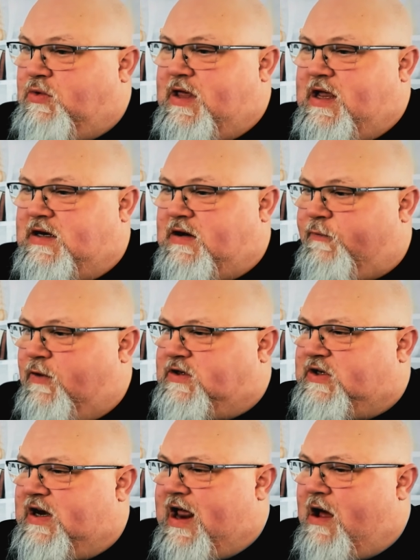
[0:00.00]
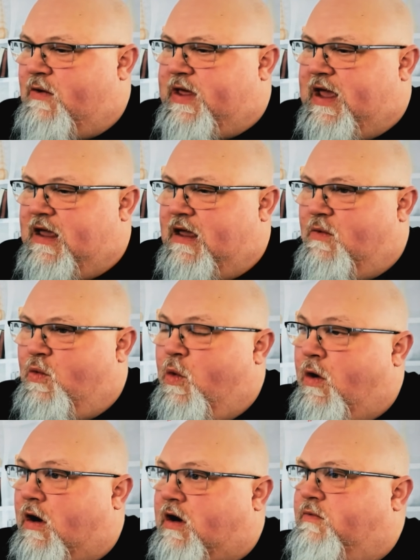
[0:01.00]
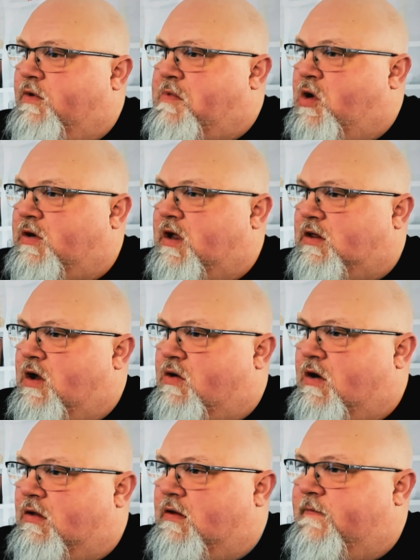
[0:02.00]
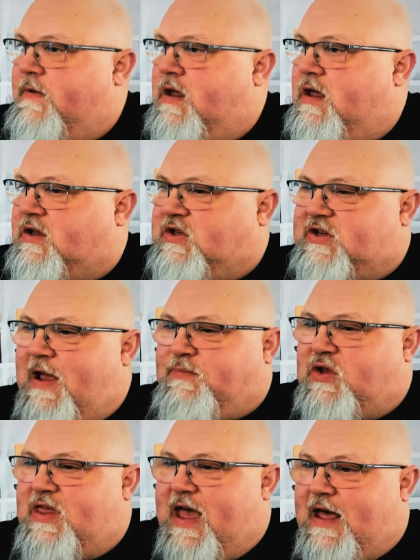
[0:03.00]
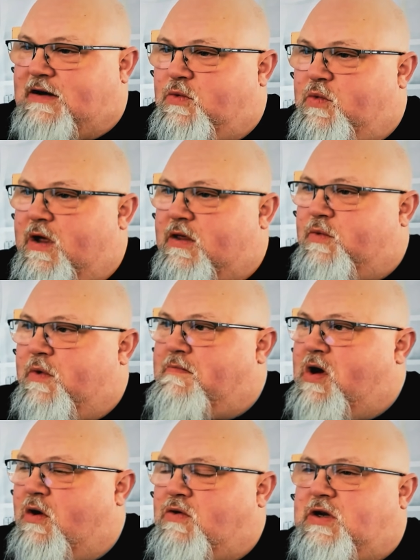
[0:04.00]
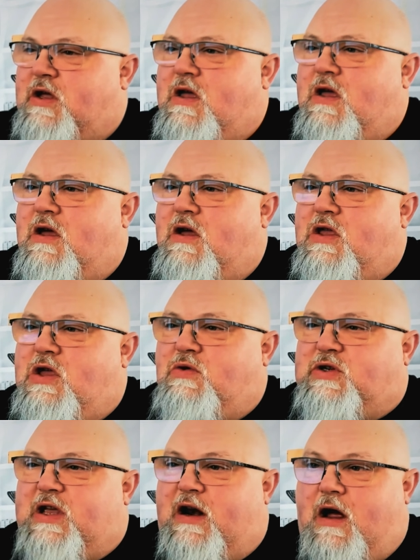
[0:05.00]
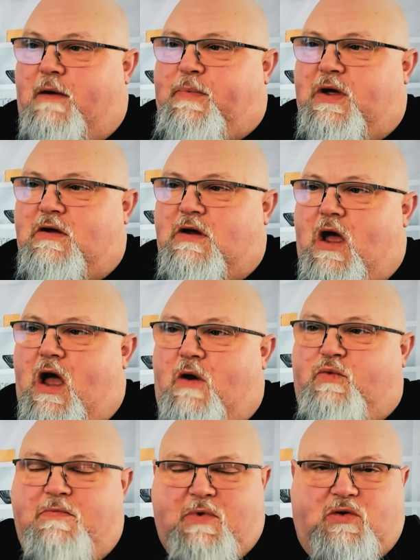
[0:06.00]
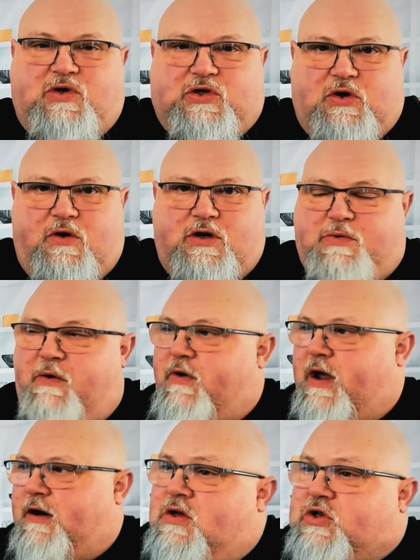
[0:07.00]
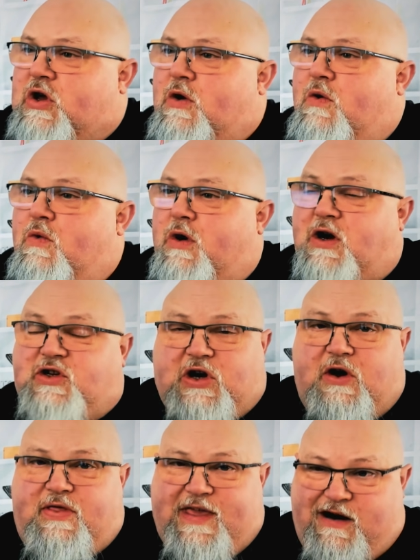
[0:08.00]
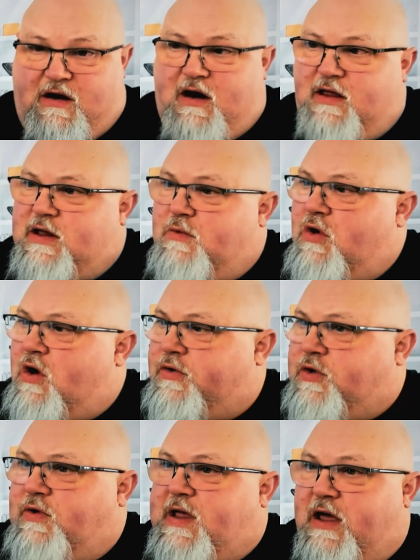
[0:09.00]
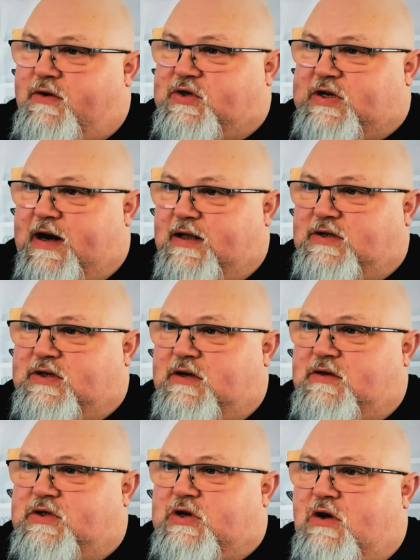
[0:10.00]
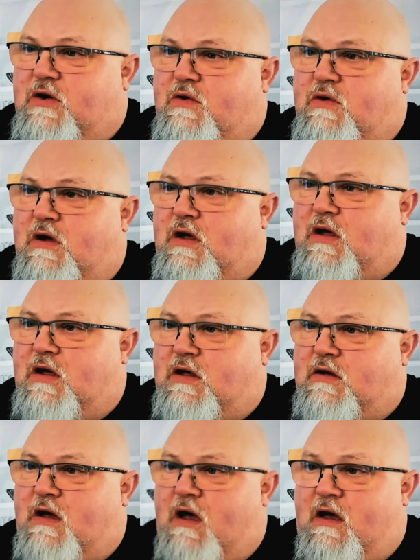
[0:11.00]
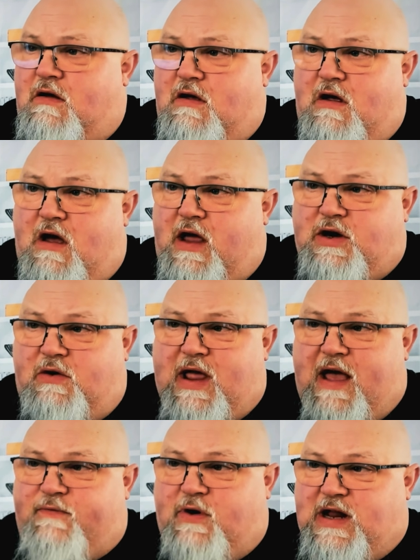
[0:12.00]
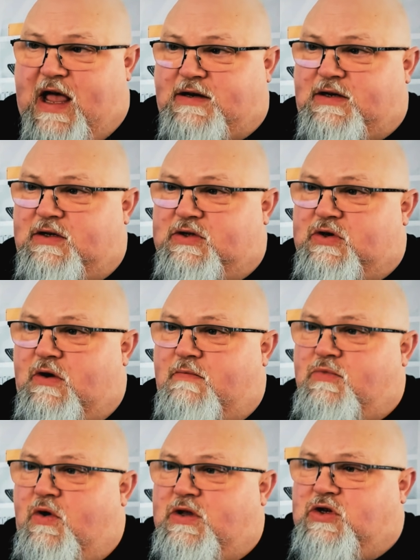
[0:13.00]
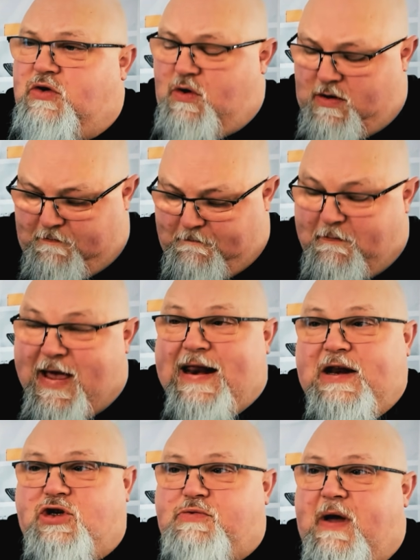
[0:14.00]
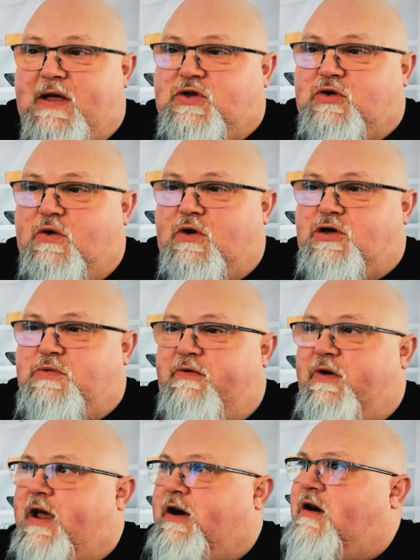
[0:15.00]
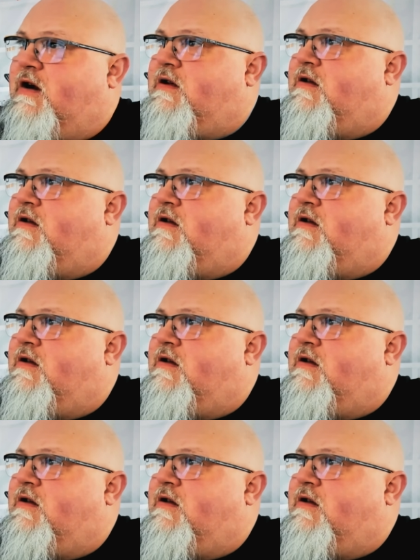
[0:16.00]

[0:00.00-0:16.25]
really a difference in how they work, remote and local, except that with remote, you set up a remote storage provider. So we're going to start there, and then we'll go through the other settings. So I don't have one yet. So I'm going to manage my storage provider